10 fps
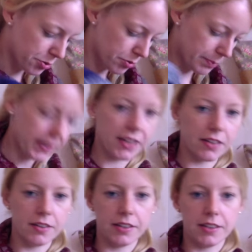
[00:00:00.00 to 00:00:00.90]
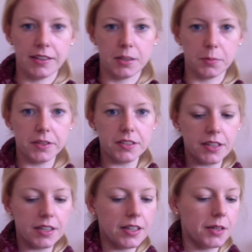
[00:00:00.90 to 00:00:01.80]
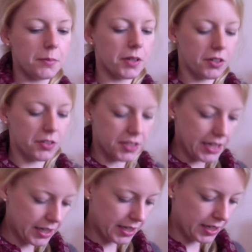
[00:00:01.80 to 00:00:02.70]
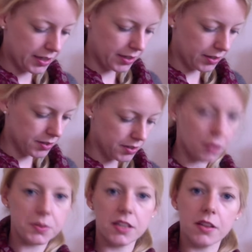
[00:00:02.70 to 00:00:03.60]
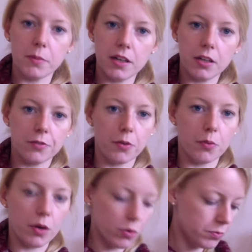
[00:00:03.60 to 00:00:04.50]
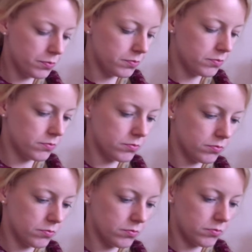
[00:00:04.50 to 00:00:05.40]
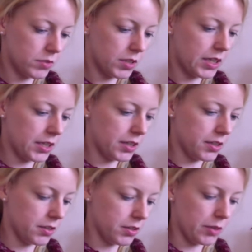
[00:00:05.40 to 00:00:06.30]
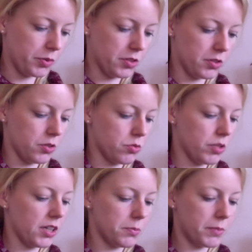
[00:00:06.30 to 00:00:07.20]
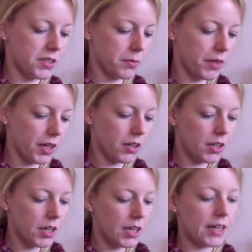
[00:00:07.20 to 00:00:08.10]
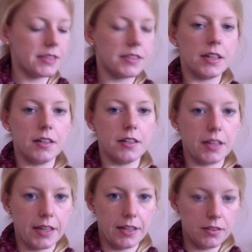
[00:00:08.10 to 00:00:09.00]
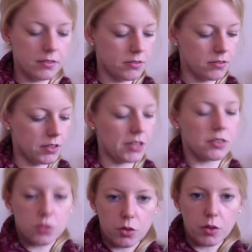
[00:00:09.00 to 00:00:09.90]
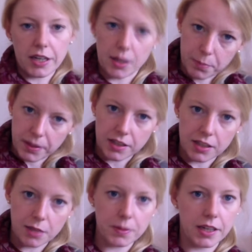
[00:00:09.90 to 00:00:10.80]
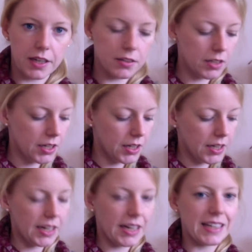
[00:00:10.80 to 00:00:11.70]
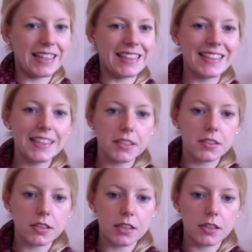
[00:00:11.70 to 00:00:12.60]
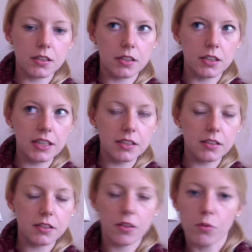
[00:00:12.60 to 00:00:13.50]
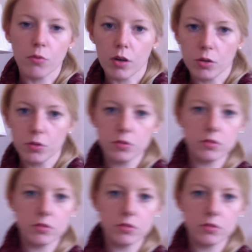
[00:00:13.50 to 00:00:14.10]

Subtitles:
rip back a little bit because I stopped in the middle of the row and I was distracted by something, started again, so I picked it up again, and I didn't knit the row